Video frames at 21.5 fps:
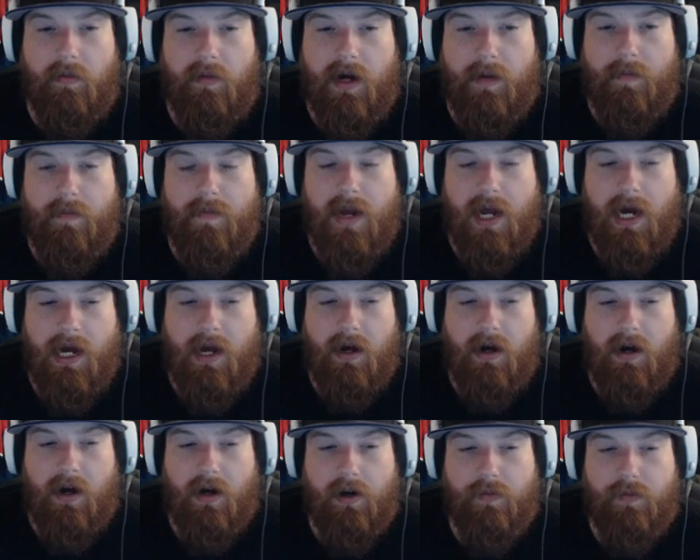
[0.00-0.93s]
I'm not
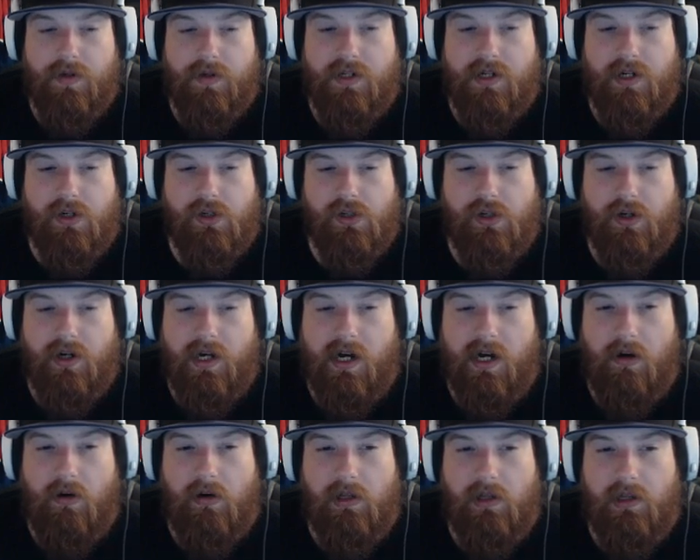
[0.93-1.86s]
100% sure
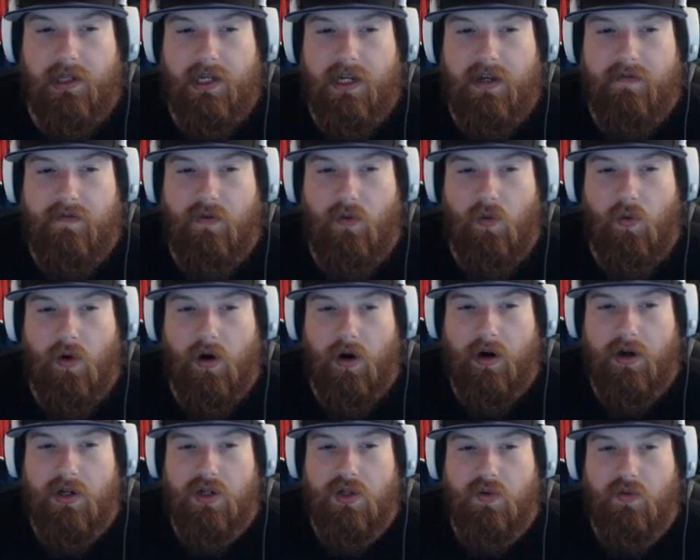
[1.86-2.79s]
how cleave
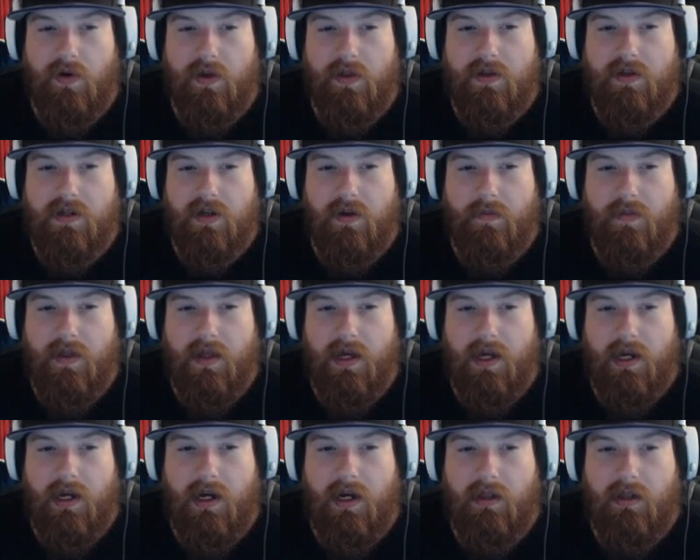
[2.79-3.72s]
works with
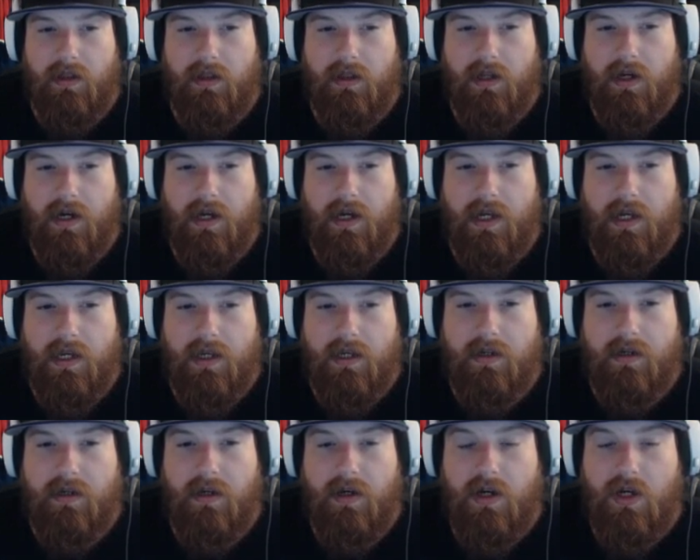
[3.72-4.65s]
something
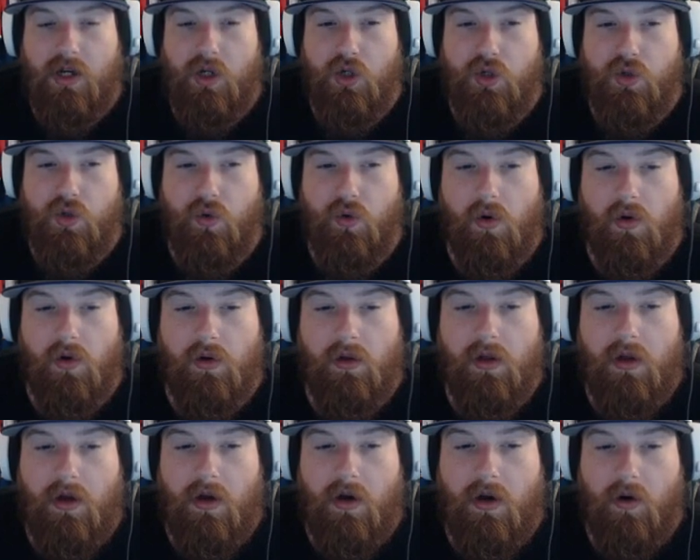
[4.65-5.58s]
like Duel
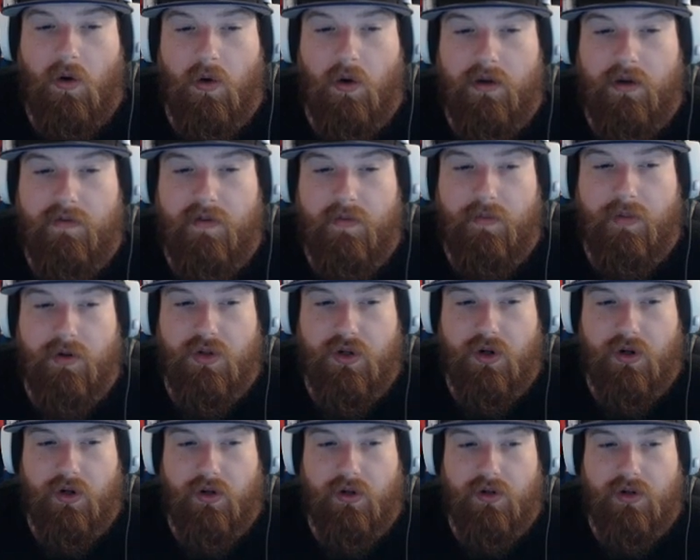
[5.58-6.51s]
or even
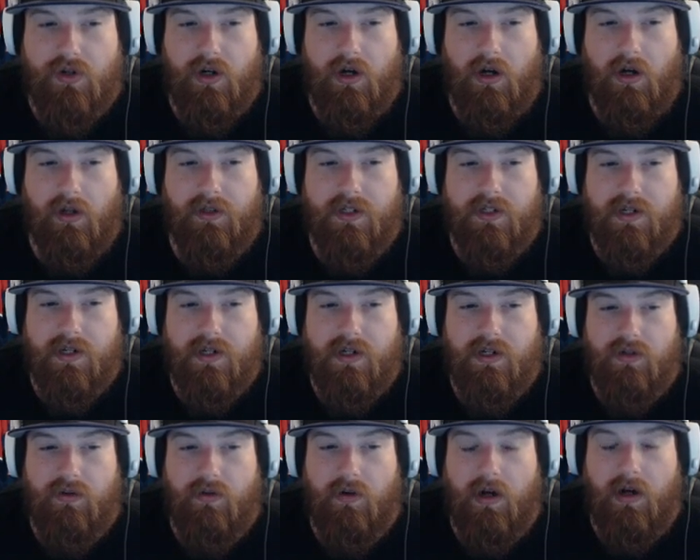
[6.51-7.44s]
Berserker's Call. Does it
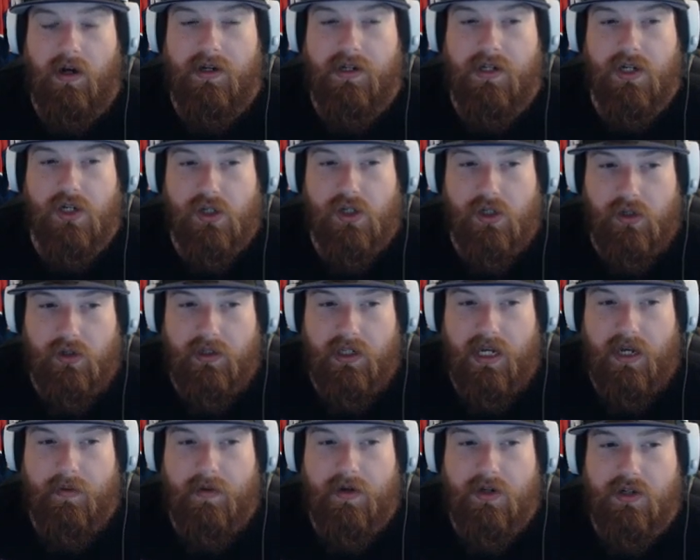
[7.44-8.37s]
do additional
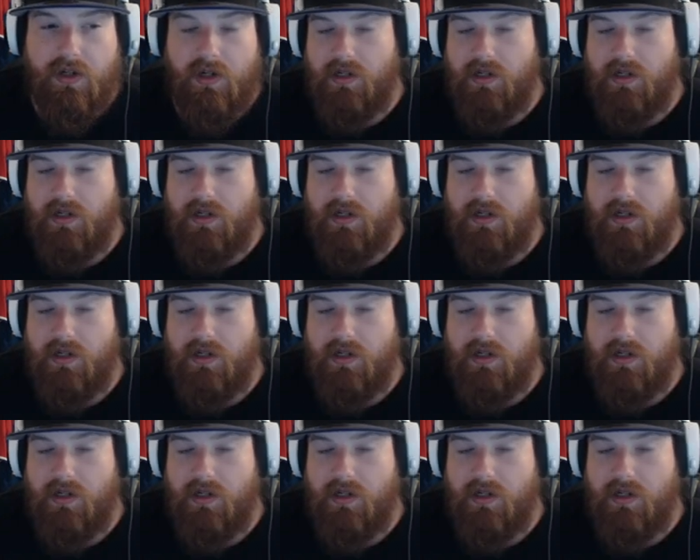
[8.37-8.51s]
damage?